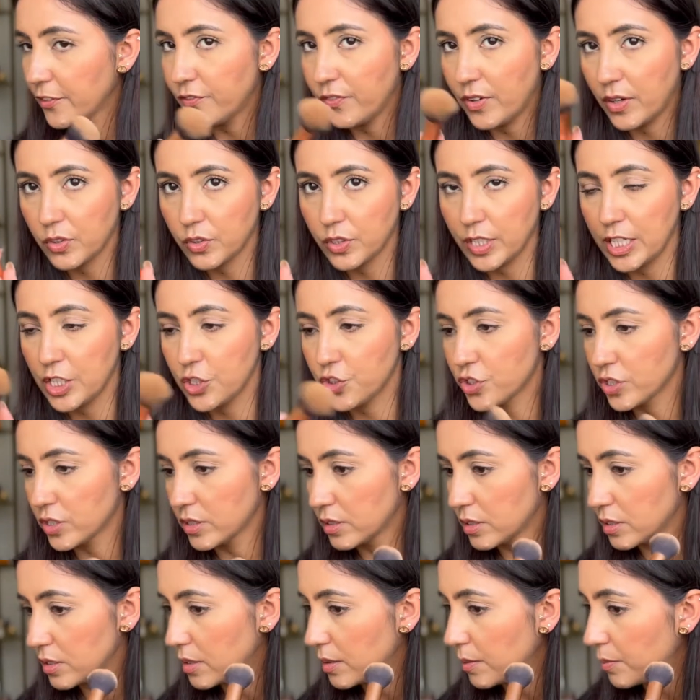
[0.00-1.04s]

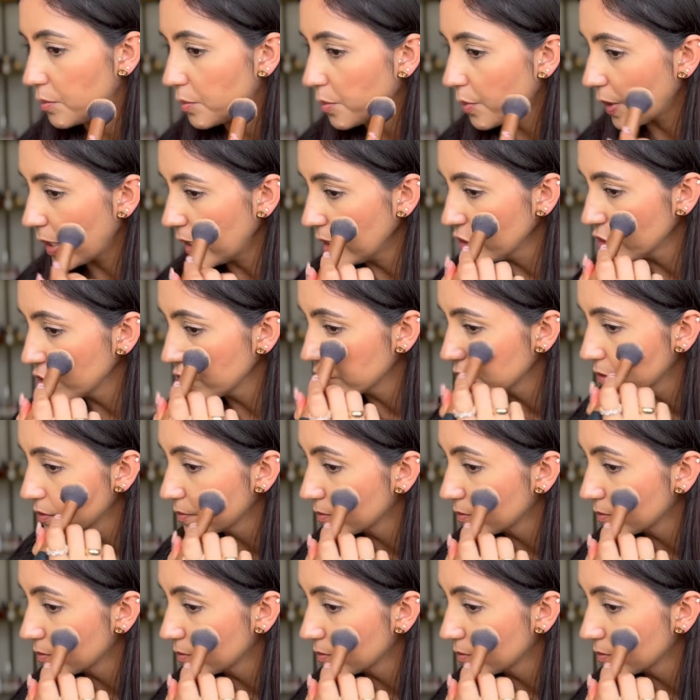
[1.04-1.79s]
foundation brush